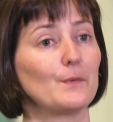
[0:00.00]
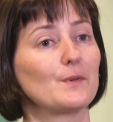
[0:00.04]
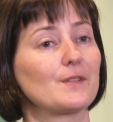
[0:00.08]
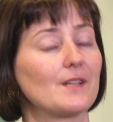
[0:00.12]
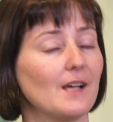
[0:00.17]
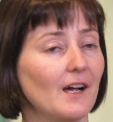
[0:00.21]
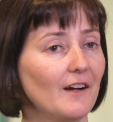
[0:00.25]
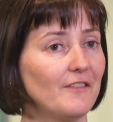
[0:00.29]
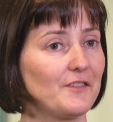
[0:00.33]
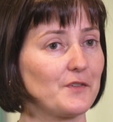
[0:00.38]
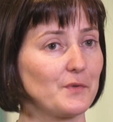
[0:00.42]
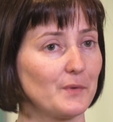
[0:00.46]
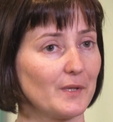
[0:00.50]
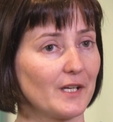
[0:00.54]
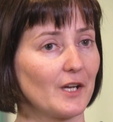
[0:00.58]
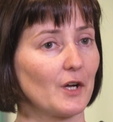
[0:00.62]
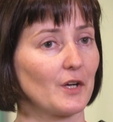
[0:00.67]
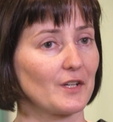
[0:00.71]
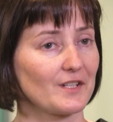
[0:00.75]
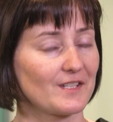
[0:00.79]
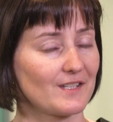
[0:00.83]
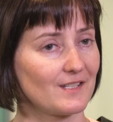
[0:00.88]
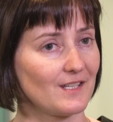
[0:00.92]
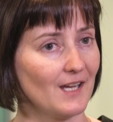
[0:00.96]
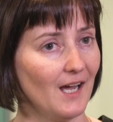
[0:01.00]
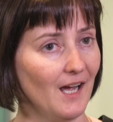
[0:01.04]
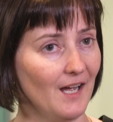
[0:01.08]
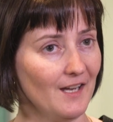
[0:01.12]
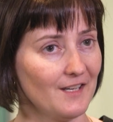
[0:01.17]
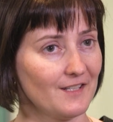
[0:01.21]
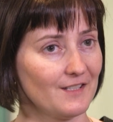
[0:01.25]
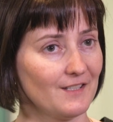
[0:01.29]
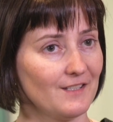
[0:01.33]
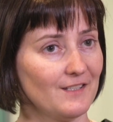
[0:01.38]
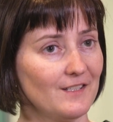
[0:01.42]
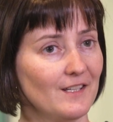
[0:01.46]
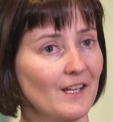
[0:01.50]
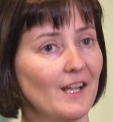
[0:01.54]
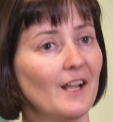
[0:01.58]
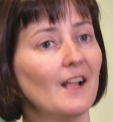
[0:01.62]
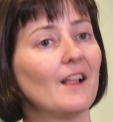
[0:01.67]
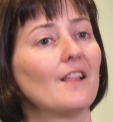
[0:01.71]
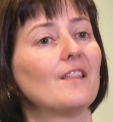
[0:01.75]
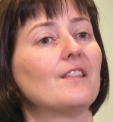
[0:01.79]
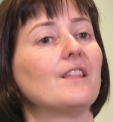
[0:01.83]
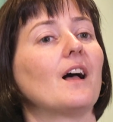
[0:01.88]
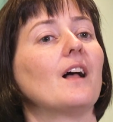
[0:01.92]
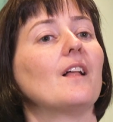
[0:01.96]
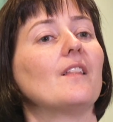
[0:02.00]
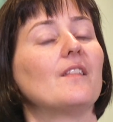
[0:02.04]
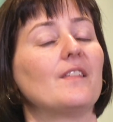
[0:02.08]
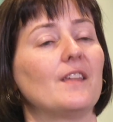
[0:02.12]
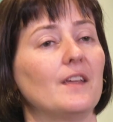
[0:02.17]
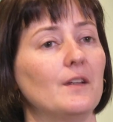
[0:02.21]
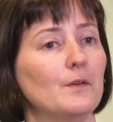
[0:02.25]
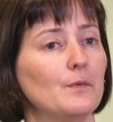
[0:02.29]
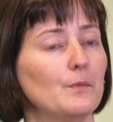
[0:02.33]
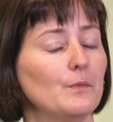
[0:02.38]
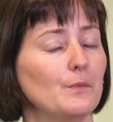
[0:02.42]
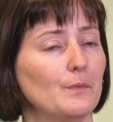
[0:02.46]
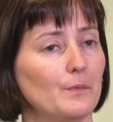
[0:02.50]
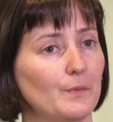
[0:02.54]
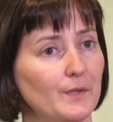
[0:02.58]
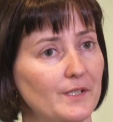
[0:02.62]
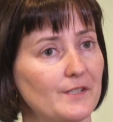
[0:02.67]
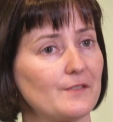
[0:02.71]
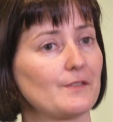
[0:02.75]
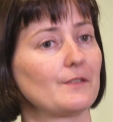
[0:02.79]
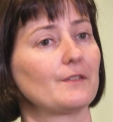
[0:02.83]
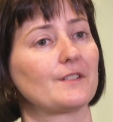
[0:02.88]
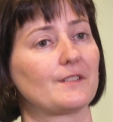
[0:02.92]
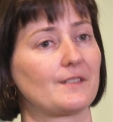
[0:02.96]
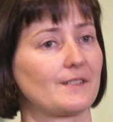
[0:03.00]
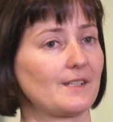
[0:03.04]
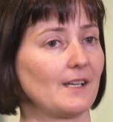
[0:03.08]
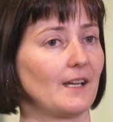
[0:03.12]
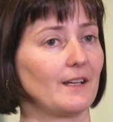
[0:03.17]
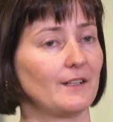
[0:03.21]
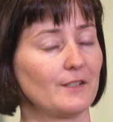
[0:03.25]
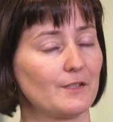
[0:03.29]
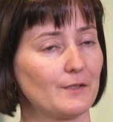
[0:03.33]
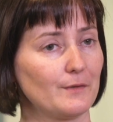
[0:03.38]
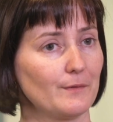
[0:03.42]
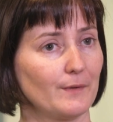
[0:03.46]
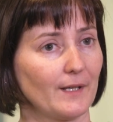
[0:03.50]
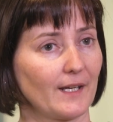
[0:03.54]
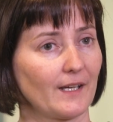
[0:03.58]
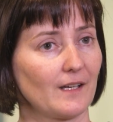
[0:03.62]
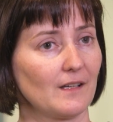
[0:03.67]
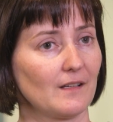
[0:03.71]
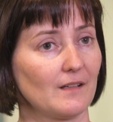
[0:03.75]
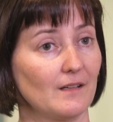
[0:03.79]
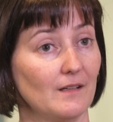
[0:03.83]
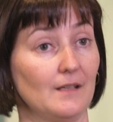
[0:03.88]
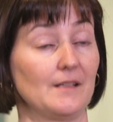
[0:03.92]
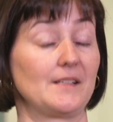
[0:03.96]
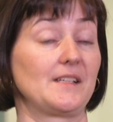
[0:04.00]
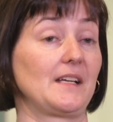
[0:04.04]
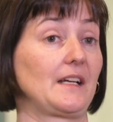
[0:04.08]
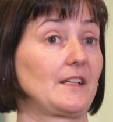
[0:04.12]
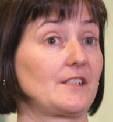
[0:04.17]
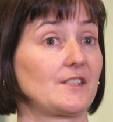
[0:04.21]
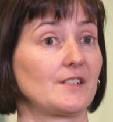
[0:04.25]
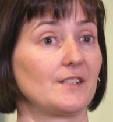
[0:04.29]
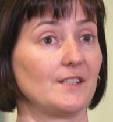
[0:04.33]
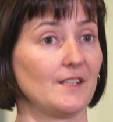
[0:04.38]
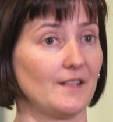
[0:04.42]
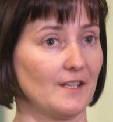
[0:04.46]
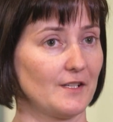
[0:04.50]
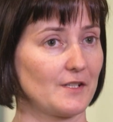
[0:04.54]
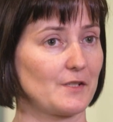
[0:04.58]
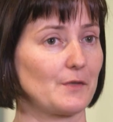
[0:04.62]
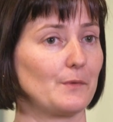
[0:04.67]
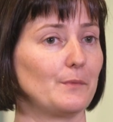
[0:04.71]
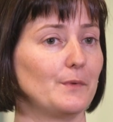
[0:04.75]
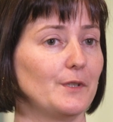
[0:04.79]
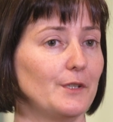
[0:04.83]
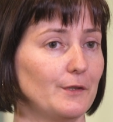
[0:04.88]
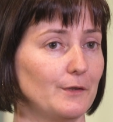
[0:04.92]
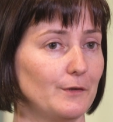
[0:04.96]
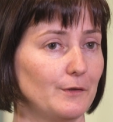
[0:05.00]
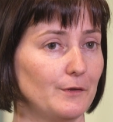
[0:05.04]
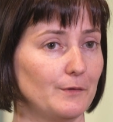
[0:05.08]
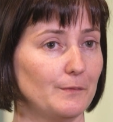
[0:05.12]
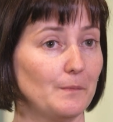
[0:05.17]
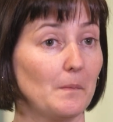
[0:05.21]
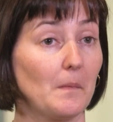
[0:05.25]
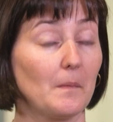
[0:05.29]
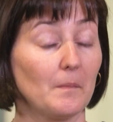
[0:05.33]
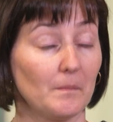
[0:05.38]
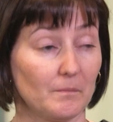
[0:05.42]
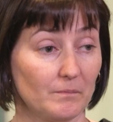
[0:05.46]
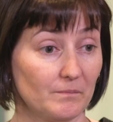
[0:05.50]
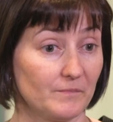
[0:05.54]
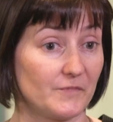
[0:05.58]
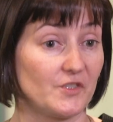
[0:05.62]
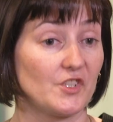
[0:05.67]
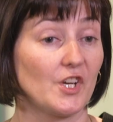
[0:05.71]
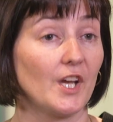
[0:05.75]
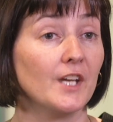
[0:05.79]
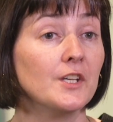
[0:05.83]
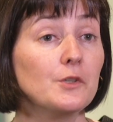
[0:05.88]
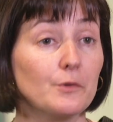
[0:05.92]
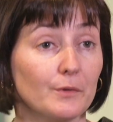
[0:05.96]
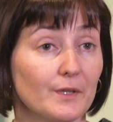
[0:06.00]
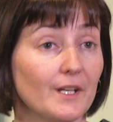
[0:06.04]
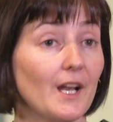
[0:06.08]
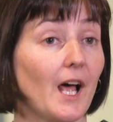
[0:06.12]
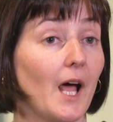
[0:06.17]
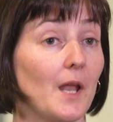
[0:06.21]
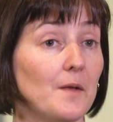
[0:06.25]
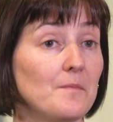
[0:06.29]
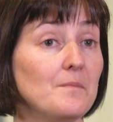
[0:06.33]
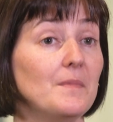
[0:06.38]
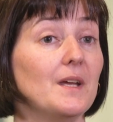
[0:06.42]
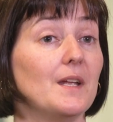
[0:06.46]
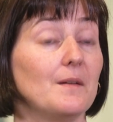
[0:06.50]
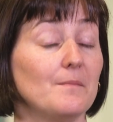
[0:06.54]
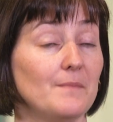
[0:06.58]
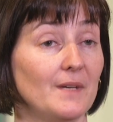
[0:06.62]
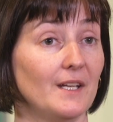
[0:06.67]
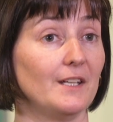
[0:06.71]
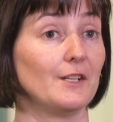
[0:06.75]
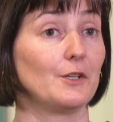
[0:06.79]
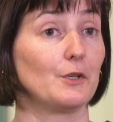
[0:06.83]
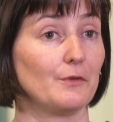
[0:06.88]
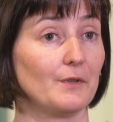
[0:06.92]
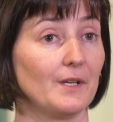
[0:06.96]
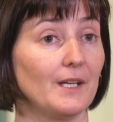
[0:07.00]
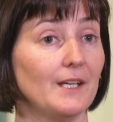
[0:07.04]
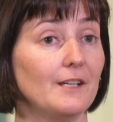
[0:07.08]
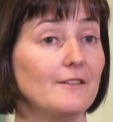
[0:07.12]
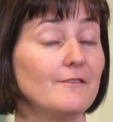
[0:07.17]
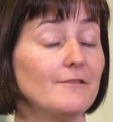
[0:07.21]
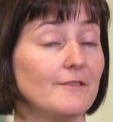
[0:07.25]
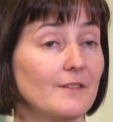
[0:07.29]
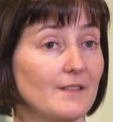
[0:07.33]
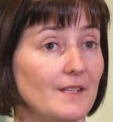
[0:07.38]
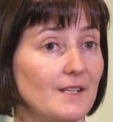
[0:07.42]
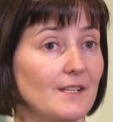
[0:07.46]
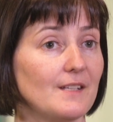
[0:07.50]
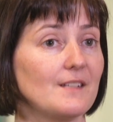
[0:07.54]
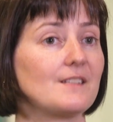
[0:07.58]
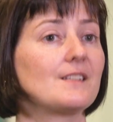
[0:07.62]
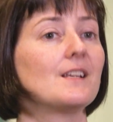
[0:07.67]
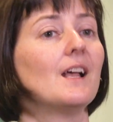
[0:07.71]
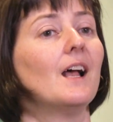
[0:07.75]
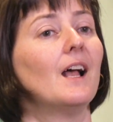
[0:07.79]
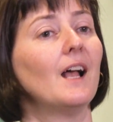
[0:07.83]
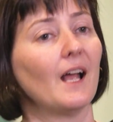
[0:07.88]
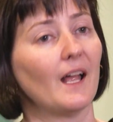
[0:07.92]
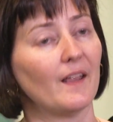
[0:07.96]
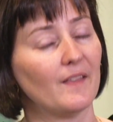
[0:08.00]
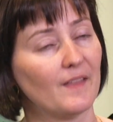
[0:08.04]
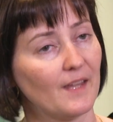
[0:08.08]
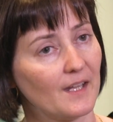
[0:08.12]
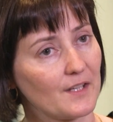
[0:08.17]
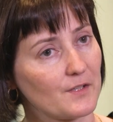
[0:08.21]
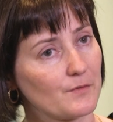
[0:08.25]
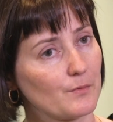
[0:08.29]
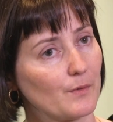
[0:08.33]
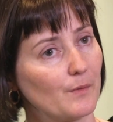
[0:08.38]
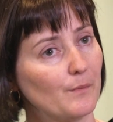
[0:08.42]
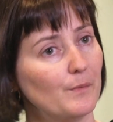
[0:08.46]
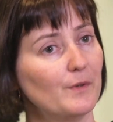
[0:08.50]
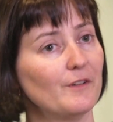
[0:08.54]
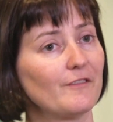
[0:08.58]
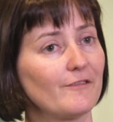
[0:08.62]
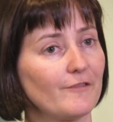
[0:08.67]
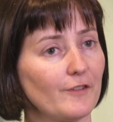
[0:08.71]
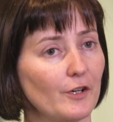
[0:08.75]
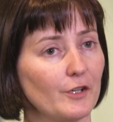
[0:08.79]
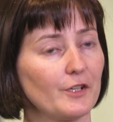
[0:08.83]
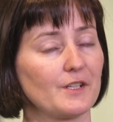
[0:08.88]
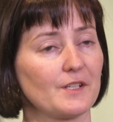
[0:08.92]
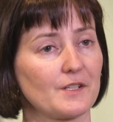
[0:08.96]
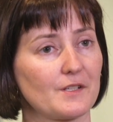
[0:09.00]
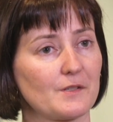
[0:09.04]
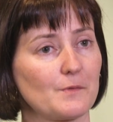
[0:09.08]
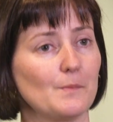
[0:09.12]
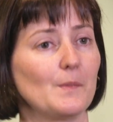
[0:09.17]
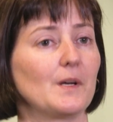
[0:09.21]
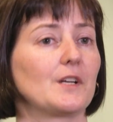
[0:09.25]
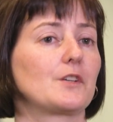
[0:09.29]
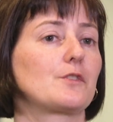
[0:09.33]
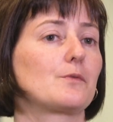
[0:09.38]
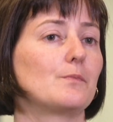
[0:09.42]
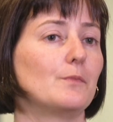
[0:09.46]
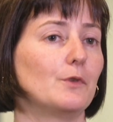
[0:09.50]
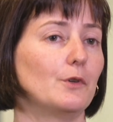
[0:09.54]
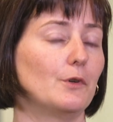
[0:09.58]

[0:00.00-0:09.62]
it was after we got started that then we sort of started to recognise actually there's a real genuine unmet medical need for this, and that's when we focused much